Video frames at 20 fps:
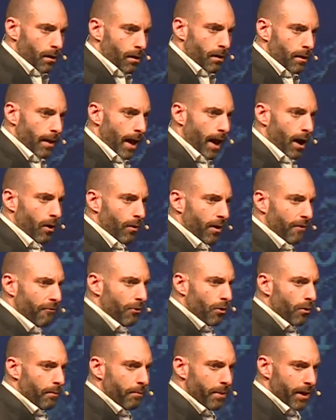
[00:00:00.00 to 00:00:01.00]
Now, if
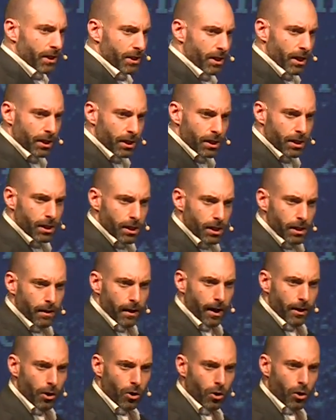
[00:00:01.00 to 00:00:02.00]
you're a business
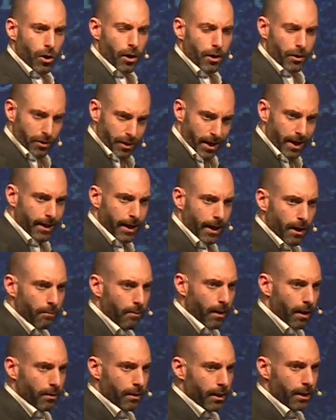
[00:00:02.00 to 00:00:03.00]
and you're thinking
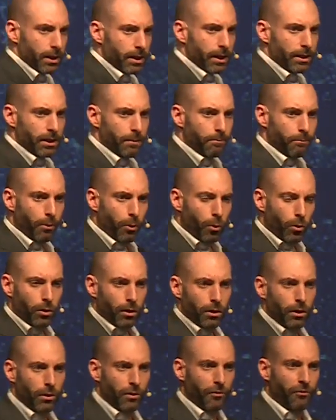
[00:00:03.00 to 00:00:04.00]
about this, it's
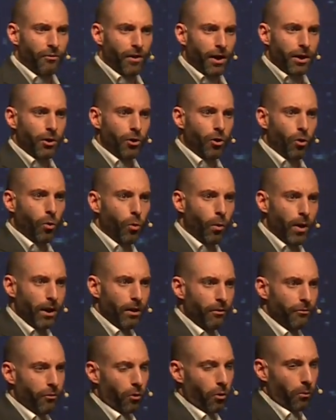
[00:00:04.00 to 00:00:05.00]
important that you find your winning
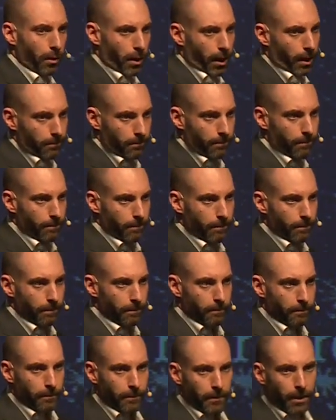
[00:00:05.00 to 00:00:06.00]
formula.
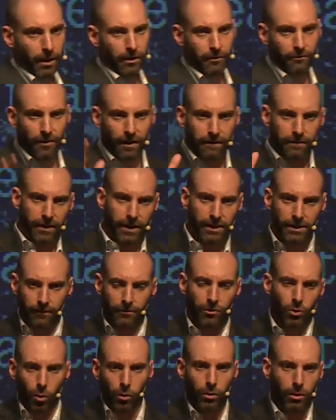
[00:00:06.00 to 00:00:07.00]
Now, the five things I've
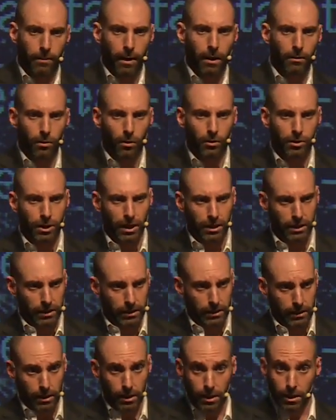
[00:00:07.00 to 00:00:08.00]
talked about are
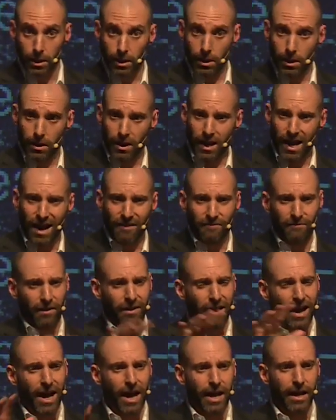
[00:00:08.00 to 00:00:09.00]
just very
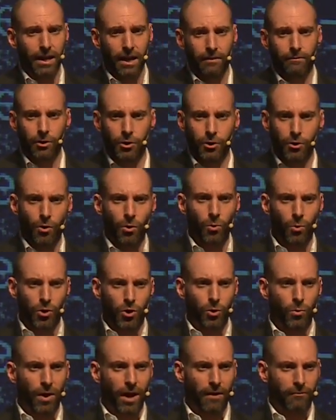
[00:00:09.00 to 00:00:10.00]
high level. You,
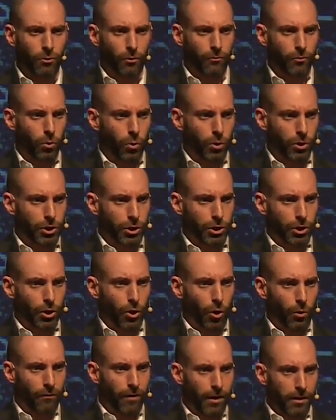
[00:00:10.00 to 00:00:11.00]
you will have to, of course,
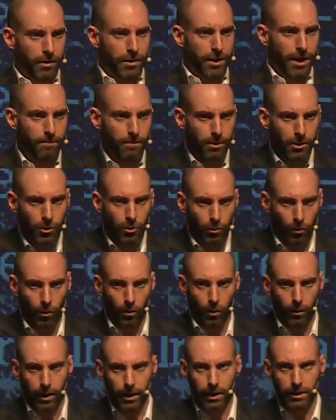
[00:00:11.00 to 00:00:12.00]
go very deep into your own
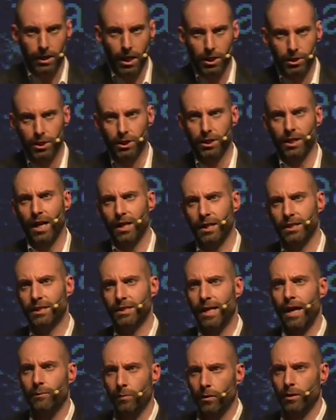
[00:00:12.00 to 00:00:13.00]
organizations and
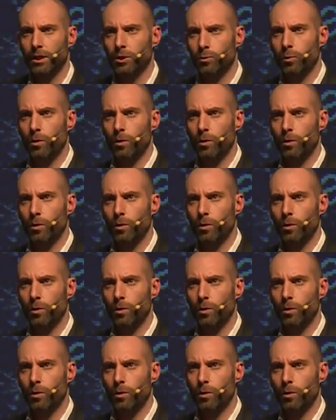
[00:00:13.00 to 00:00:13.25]
understand what this